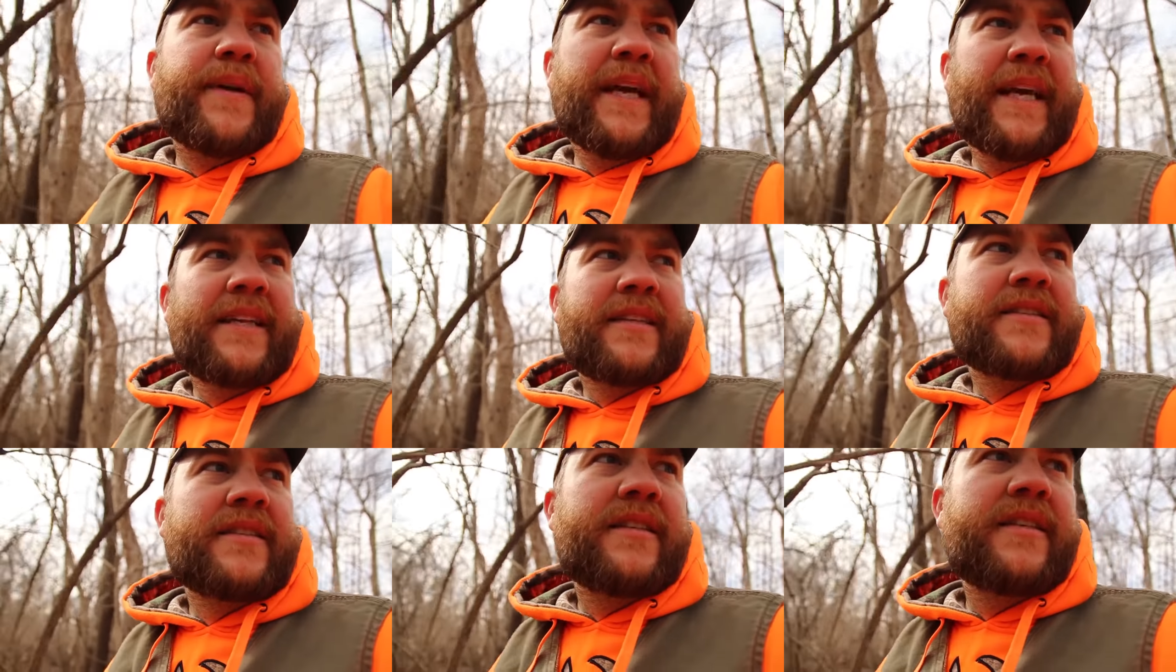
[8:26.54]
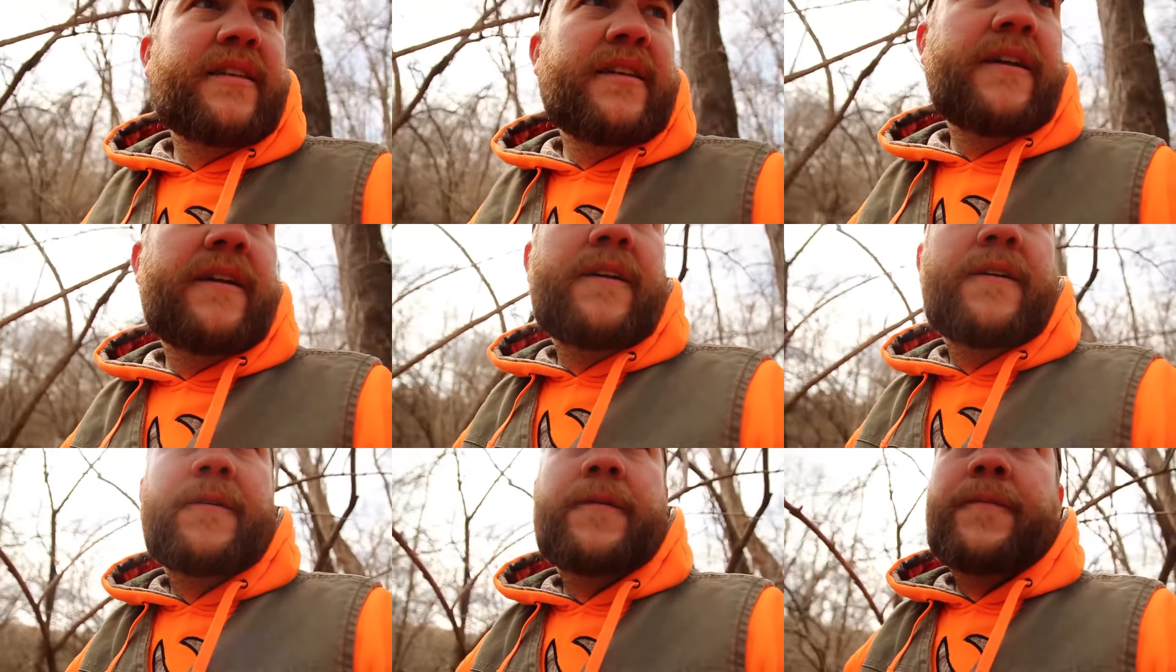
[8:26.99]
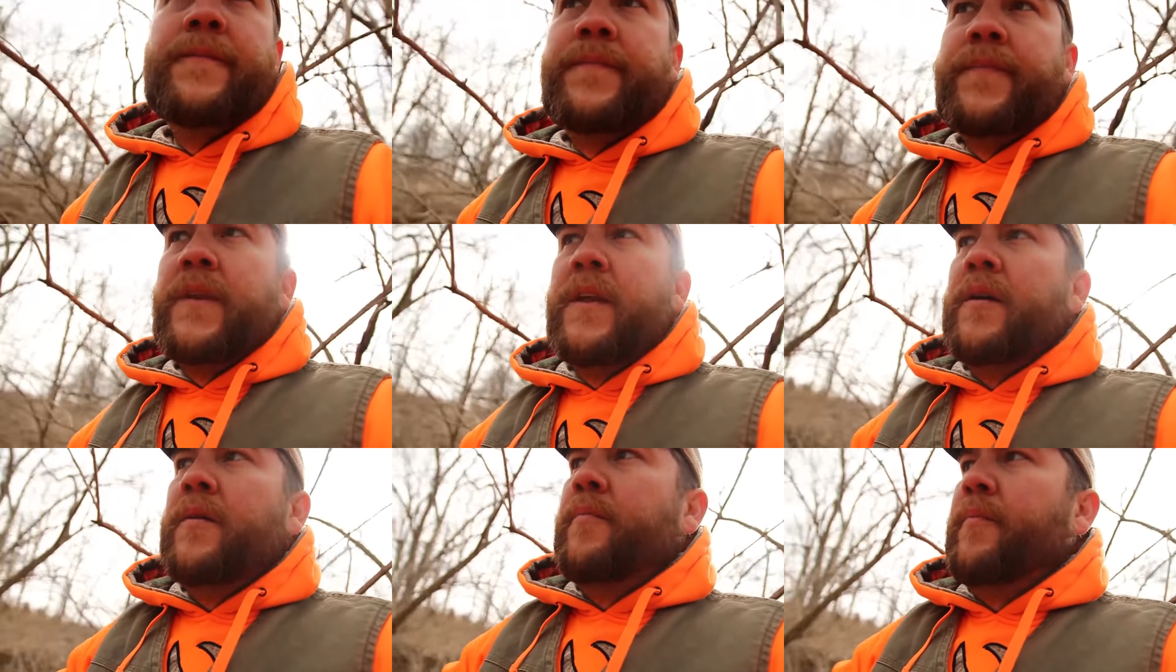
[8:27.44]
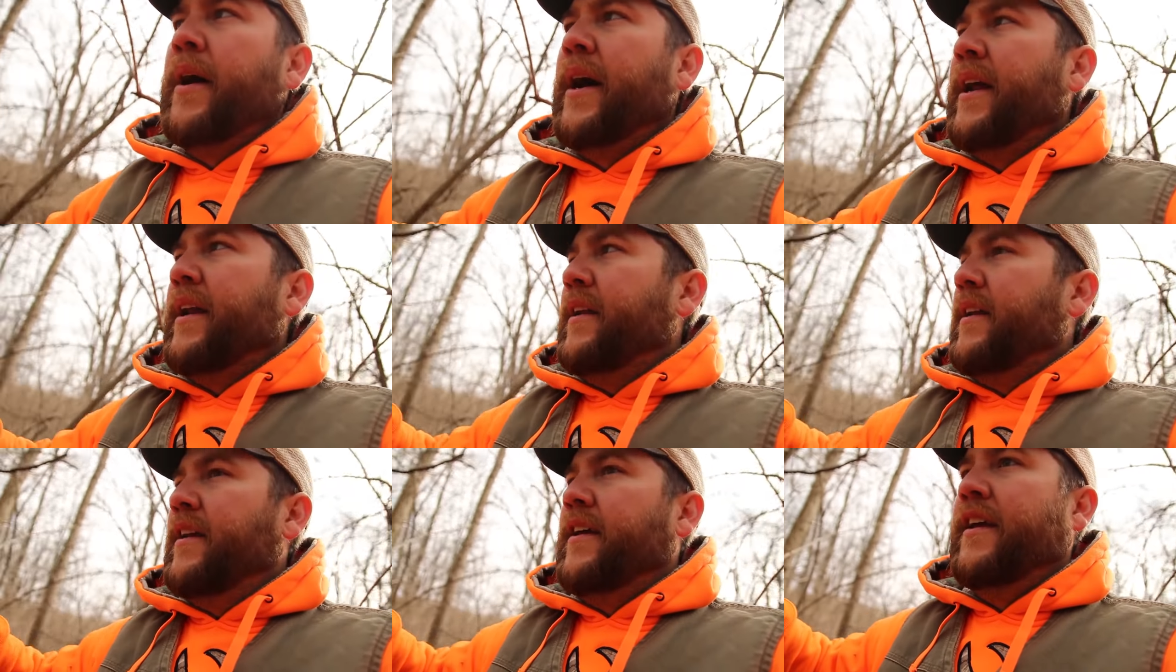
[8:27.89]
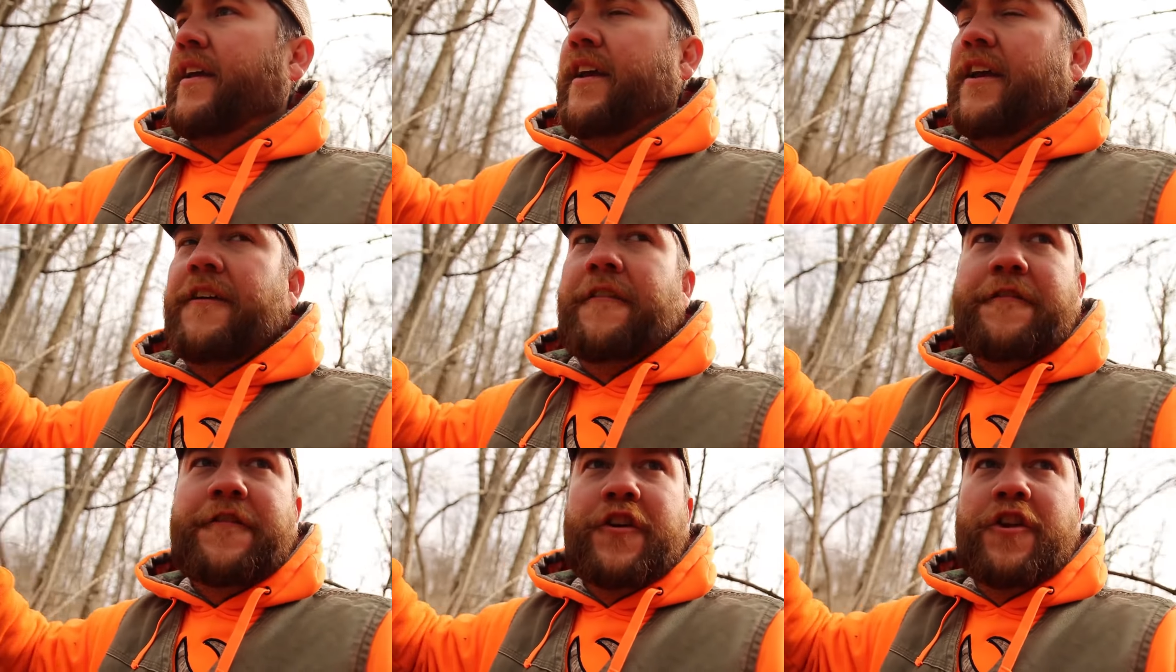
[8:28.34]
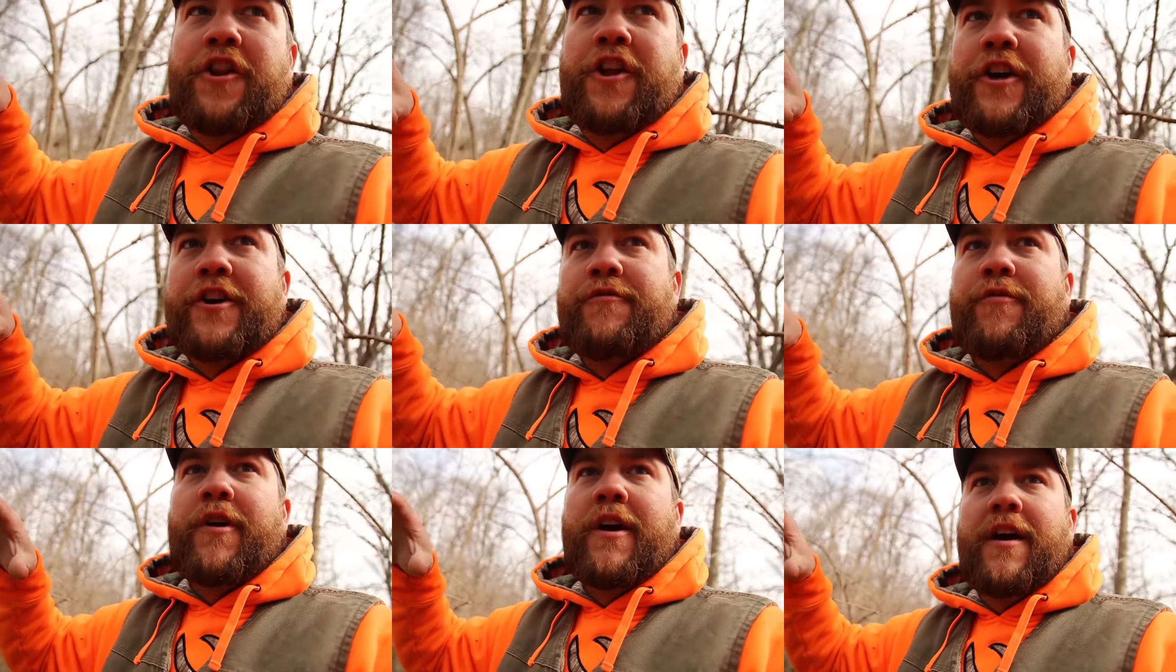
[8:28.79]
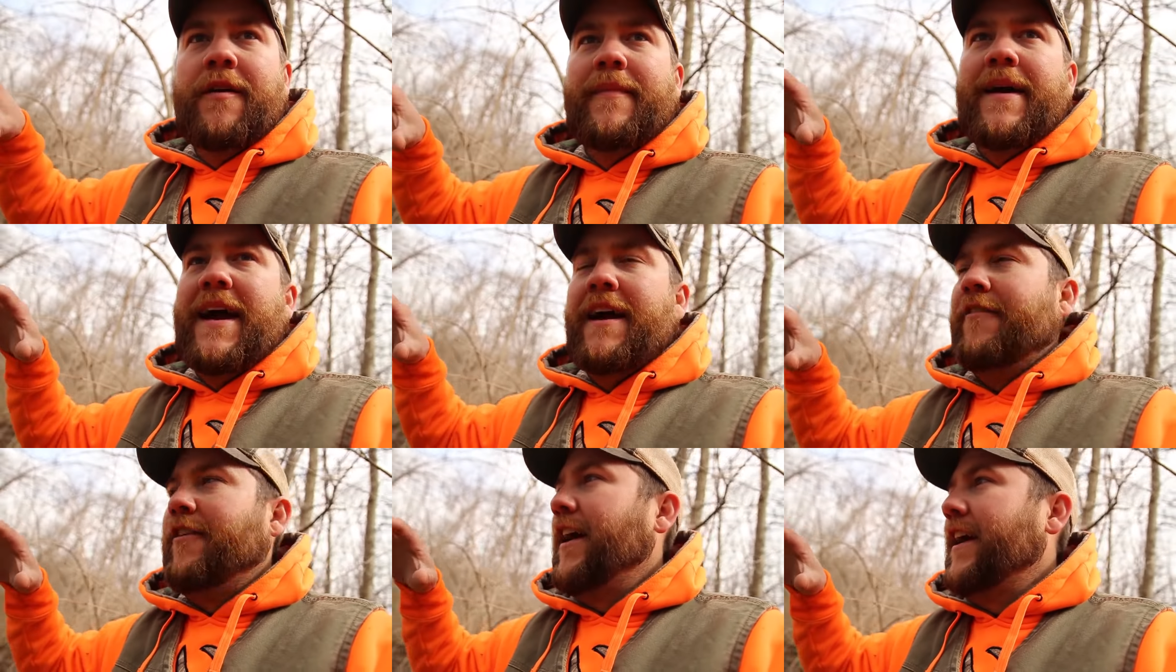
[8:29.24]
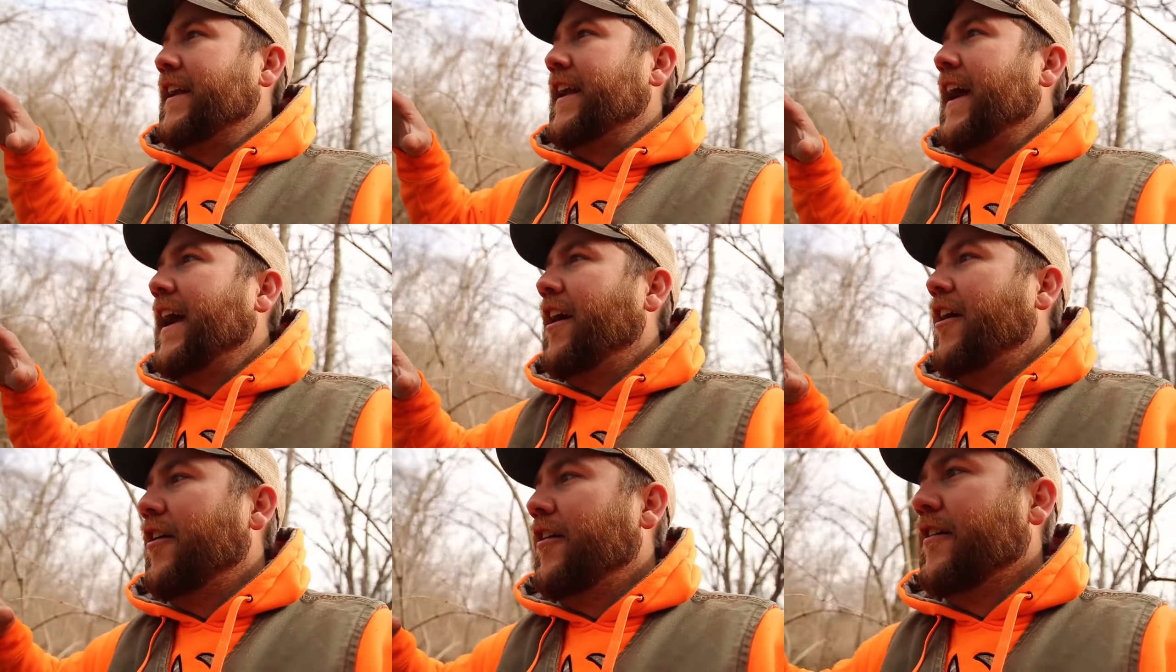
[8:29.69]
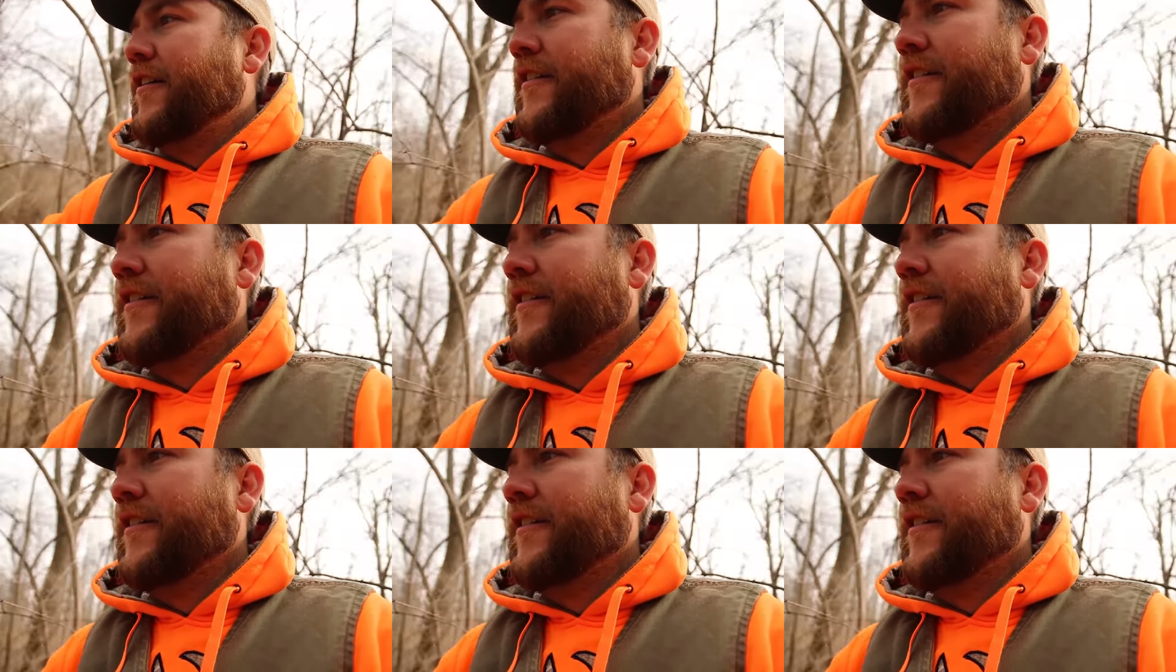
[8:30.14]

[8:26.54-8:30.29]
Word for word: piece. But if you look where I'm at right now,